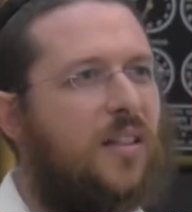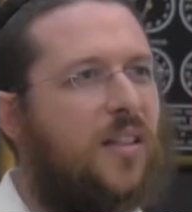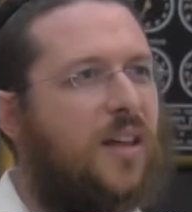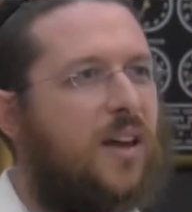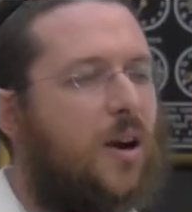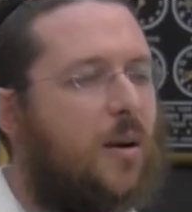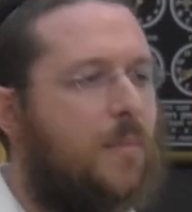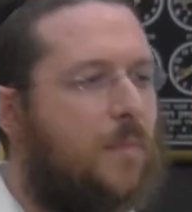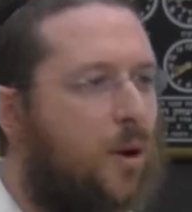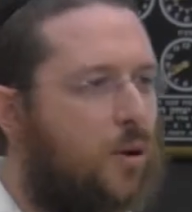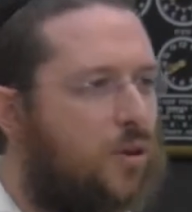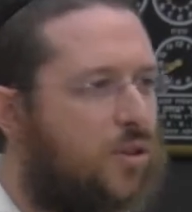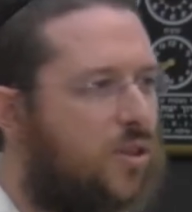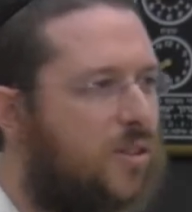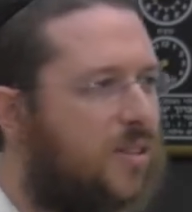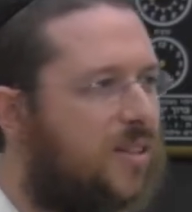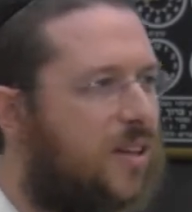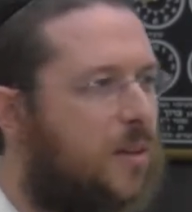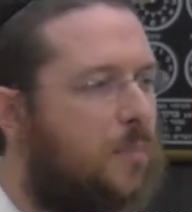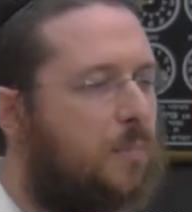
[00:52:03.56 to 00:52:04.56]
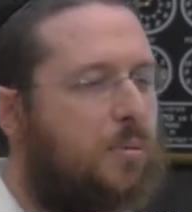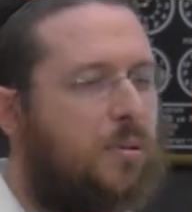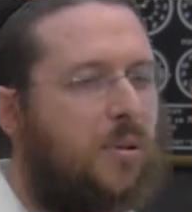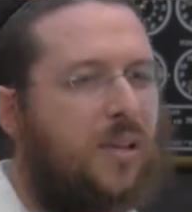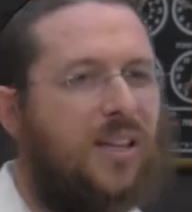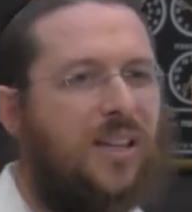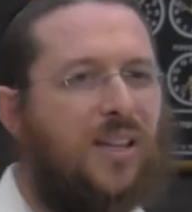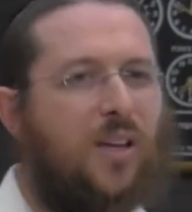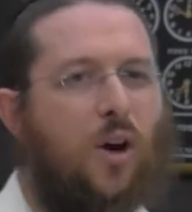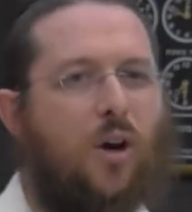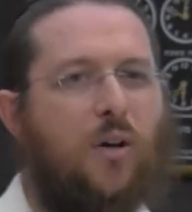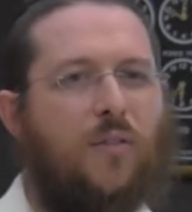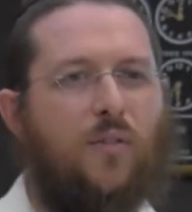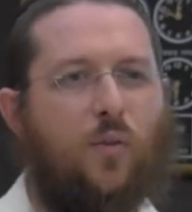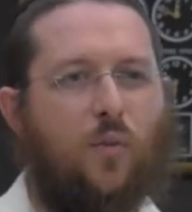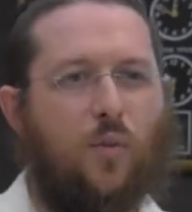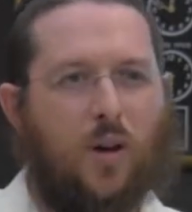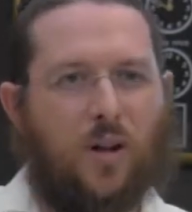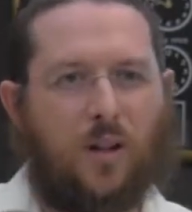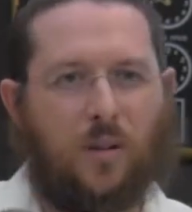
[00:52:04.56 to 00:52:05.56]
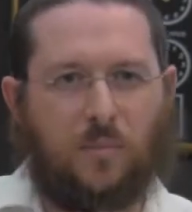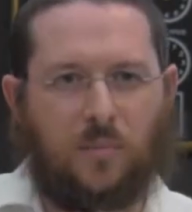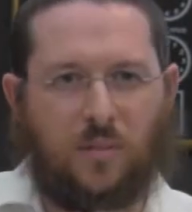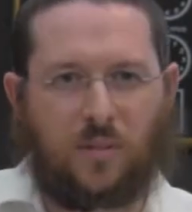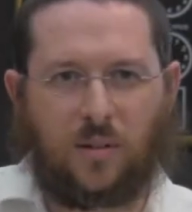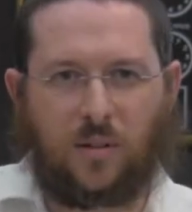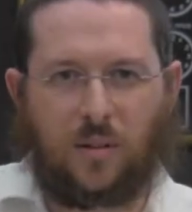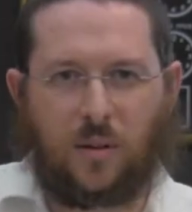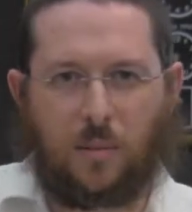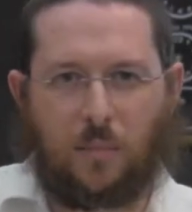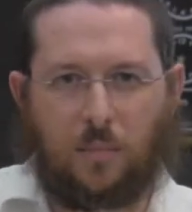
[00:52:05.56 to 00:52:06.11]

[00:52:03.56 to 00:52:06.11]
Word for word: their emotions are completely overwhelmed